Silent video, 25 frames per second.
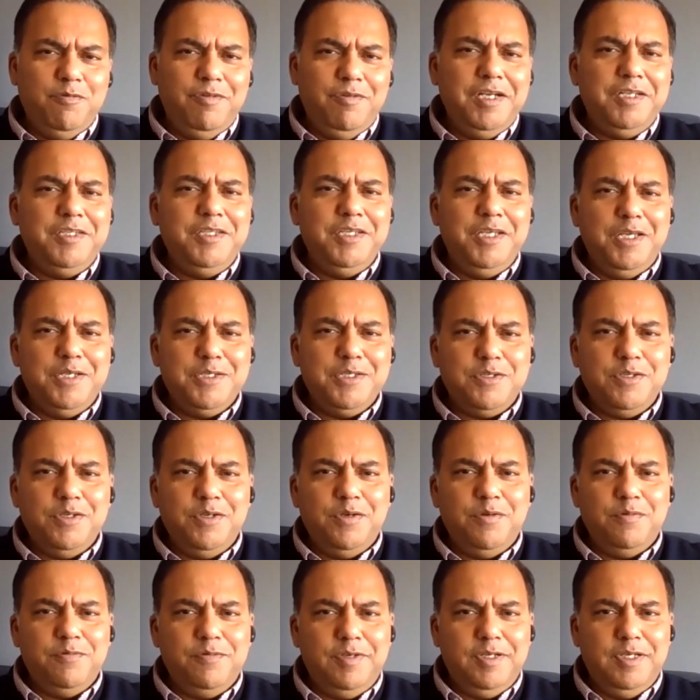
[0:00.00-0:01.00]
prevent the entry
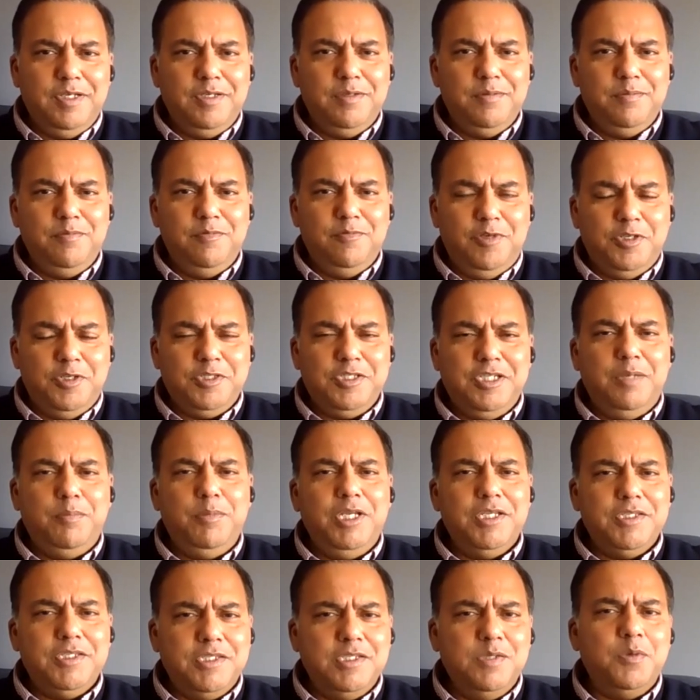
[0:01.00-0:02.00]
of uh, whatsapp
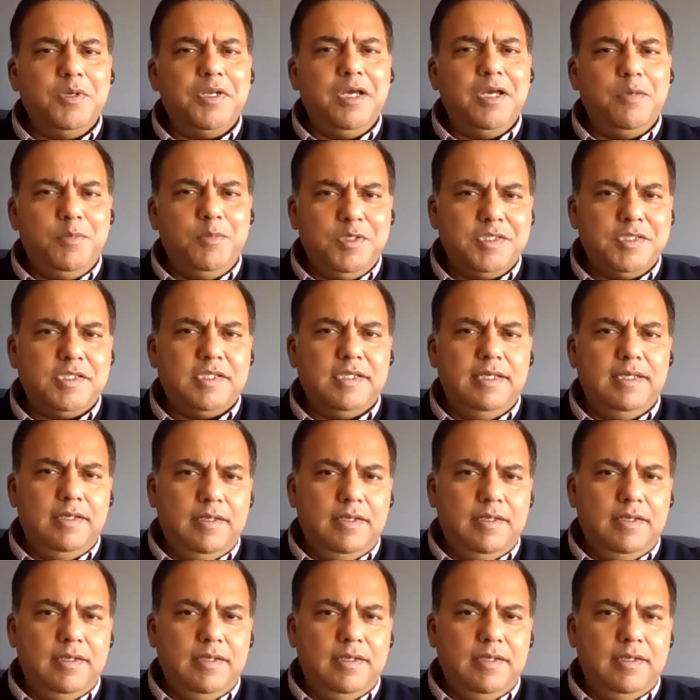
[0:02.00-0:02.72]
let's see what happens